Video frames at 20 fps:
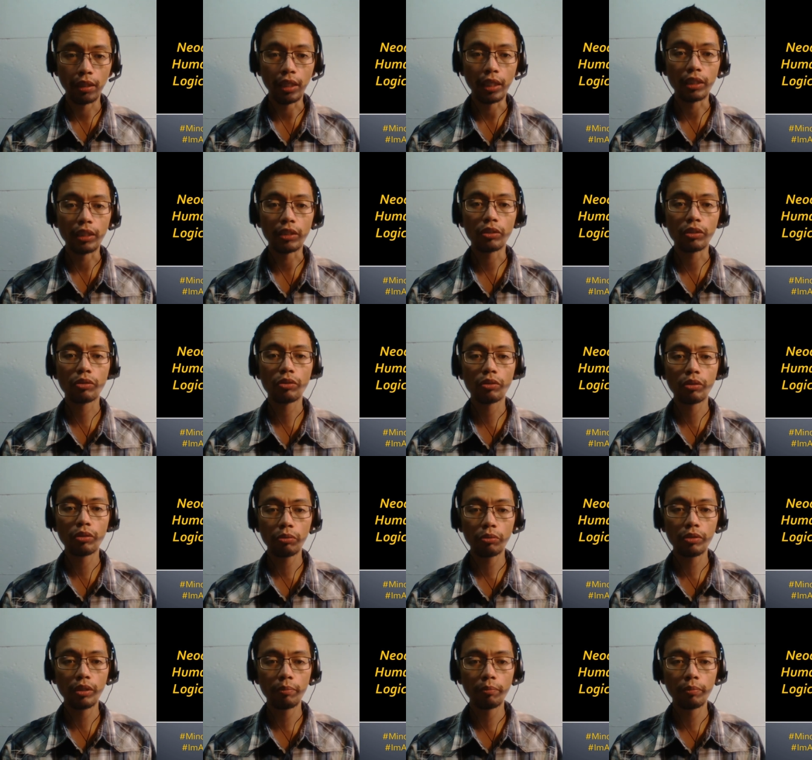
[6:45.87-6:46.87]
It's so
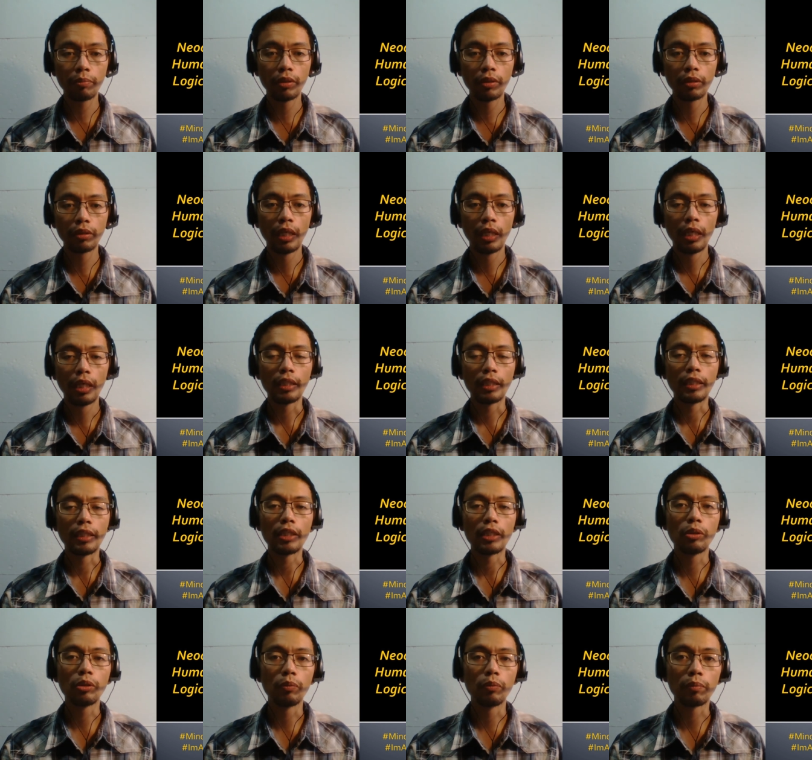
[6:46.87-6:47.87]
simple
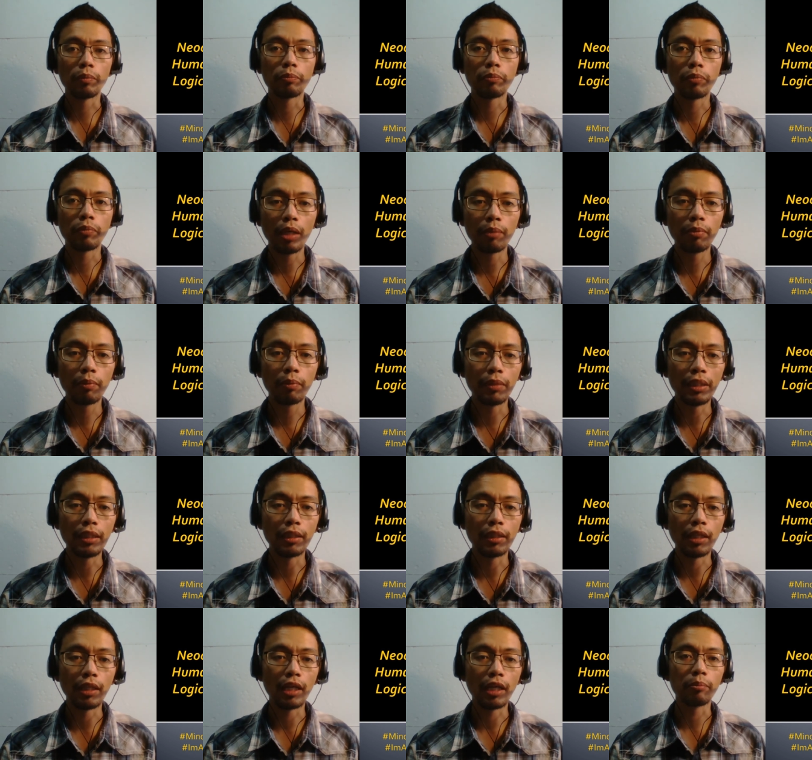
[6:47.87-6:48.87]
that you will probably
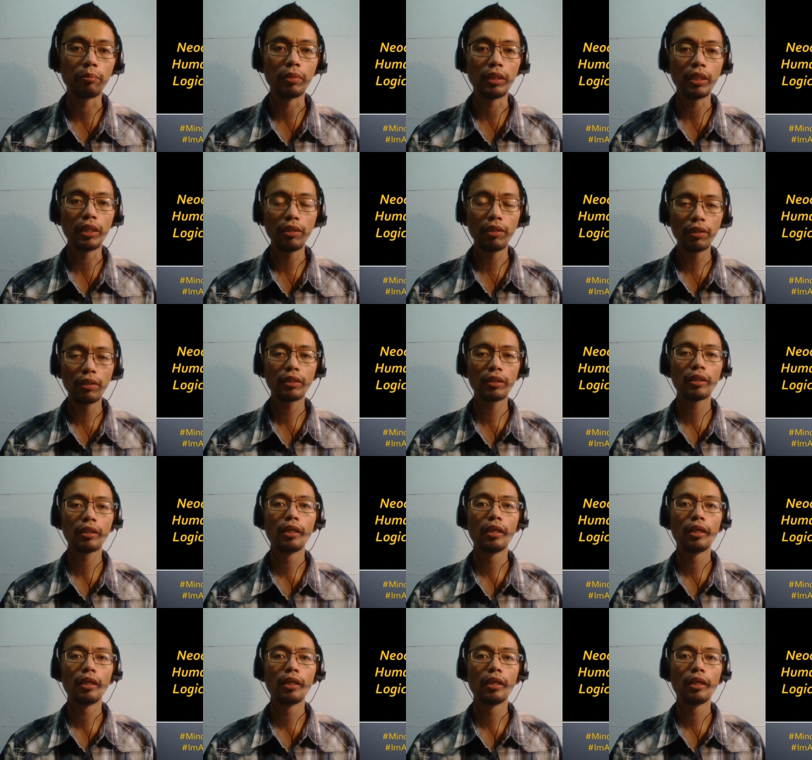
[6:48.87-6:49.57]
not believe it,